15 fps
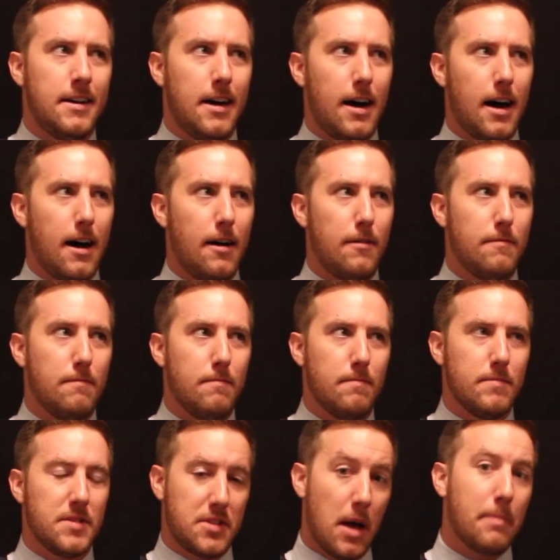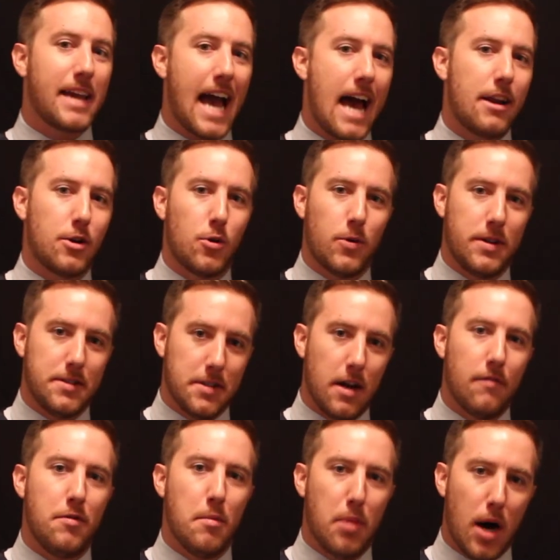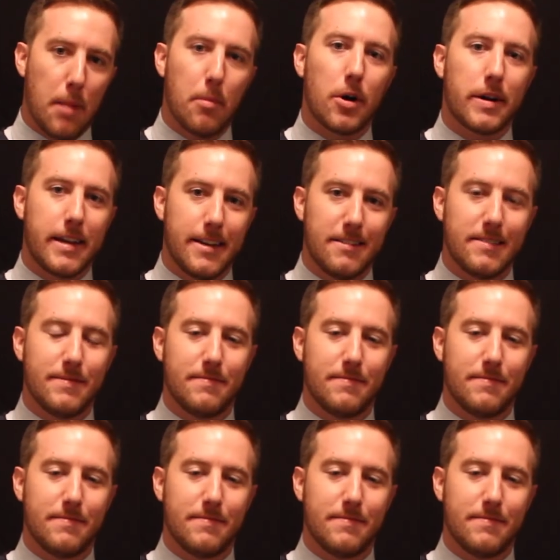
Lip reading: subcategories of the bond market.